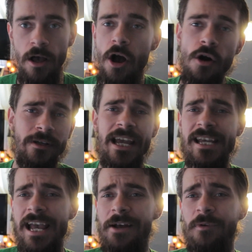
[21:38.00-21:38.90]

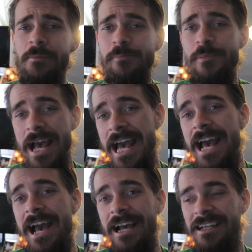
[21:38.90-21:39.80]
okay, and we're
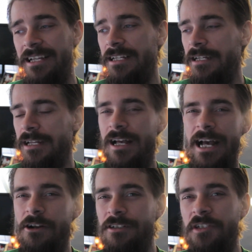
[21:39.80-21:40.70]
back.
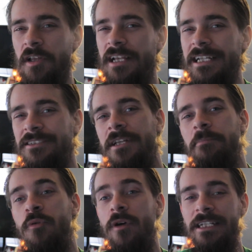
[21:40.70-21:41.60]
I know it's only
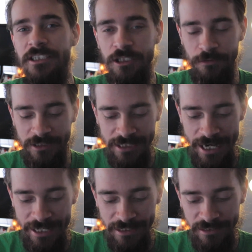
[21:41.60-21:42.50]
like 0.2
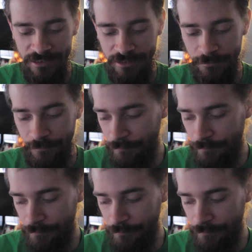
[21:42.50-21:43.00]
seconds.